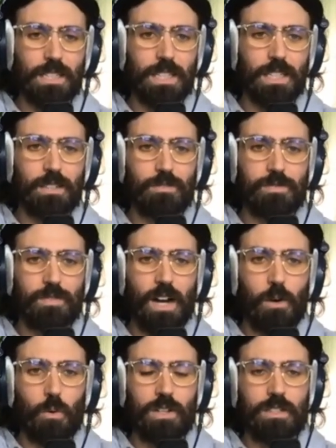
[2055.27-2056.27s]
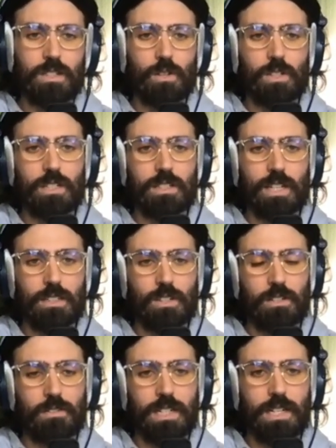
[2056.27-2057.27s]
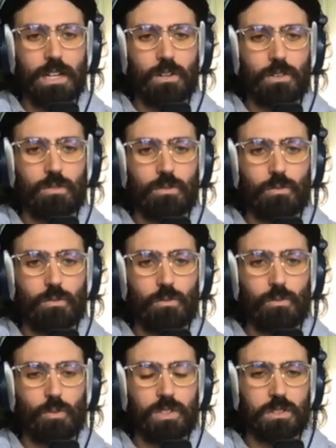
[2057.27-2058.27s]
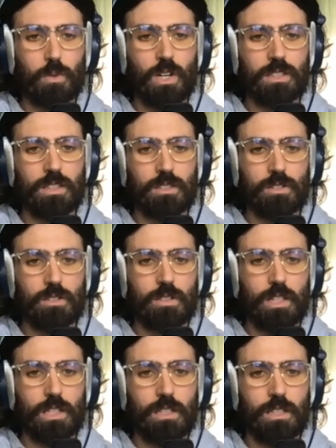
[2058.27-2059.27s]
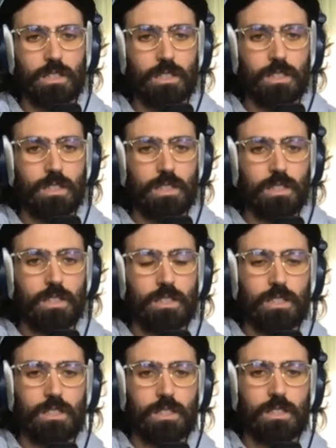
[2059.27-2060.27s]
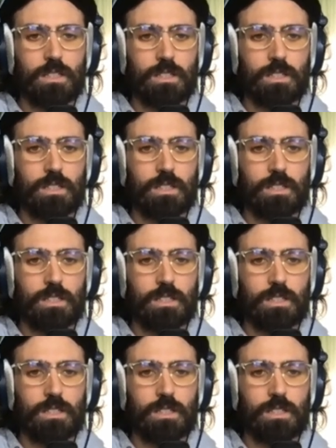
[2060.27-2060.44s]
Like, if I wanted to go get Tecton right now, what's the process look like? Yeah, right